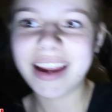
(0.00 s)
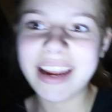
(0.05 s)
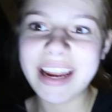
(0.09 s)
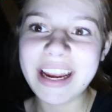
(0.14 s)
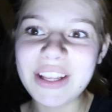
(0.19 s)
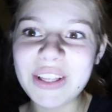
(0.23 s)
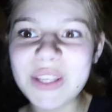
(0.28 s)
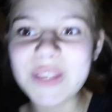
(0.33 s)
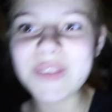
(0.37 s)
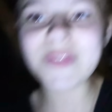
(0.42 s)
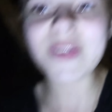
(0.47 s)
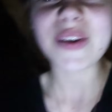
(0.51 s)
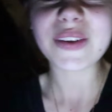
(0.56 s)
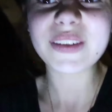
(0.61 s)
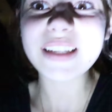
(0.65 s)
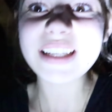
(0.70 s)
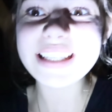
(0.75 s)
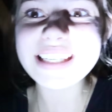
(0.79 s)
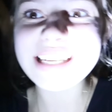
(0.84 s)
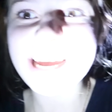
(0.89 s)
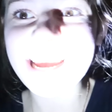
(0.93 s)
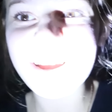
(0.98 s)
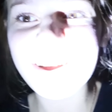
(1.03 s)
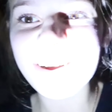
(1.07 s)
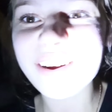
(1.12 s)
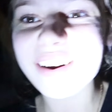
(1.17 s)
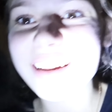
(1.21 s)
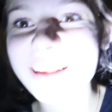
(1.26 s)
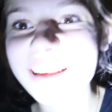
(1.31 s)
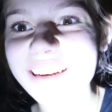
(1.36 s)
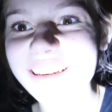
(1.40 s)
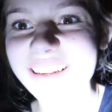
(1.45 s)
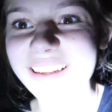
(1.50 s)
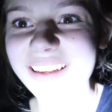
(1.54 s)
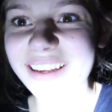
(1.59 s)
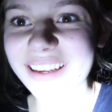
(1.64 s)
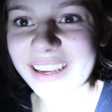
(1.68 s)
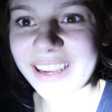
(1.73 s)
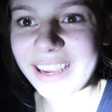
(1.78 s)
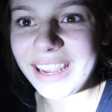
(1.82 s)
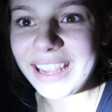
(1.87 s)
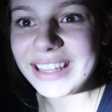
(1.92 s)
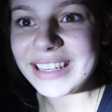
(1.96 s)
He just found Lizzie. I heard it.
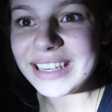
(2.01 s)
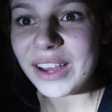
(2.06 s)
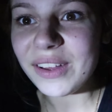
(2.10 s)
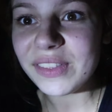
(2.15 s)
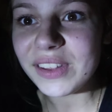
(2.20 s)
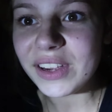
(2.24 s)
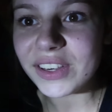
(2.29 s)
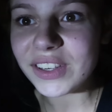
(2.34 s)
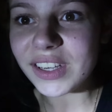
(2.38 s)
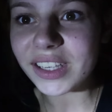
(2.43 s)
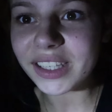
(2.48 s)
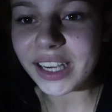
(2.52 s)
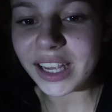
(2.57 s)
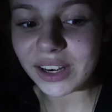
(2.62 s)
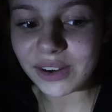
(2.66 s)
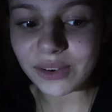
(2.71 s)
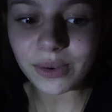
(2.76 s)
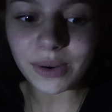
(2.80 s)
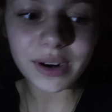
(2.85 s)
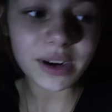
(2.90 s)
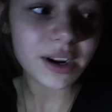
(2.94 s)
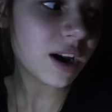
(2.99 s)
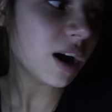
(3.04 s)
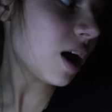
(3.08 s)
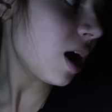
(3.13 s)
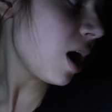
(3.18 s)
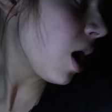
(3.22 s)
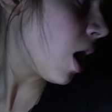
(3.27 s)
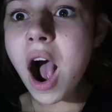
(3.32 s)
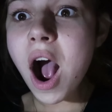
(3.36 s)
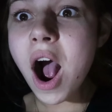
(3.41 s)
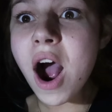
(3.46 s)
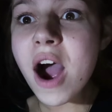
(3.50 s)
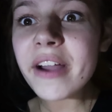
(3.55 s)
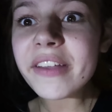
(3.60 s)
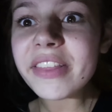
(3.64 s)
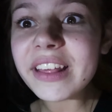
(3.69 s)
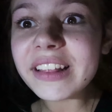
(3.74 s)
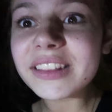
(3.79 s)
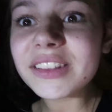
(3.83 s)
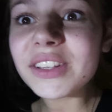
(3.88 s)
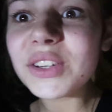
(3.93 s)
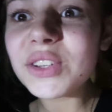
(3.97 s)
He's down there talking to her. I
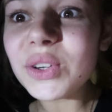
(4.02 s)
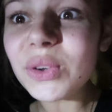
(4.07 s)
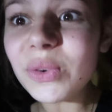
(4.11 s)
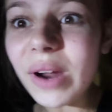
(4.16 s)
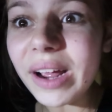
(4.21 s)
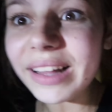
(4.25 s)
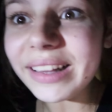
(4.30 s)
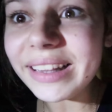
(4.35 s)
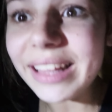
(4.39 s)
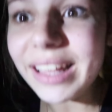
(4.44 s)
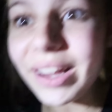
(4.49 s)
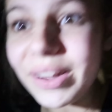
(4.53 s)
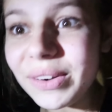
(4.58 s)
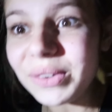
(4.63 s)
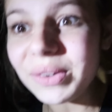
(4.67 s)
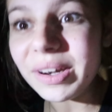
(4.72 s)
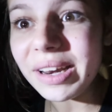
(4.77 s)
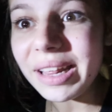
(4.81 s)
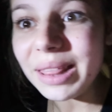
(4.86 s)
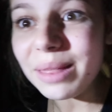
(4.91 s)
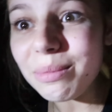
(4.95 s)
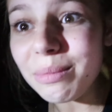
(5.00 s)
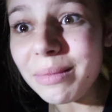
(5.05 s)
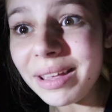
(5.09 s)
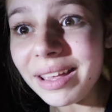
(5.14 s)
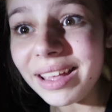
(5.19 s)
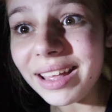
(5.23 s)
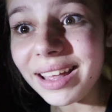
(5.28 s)
think they're directly underneath me.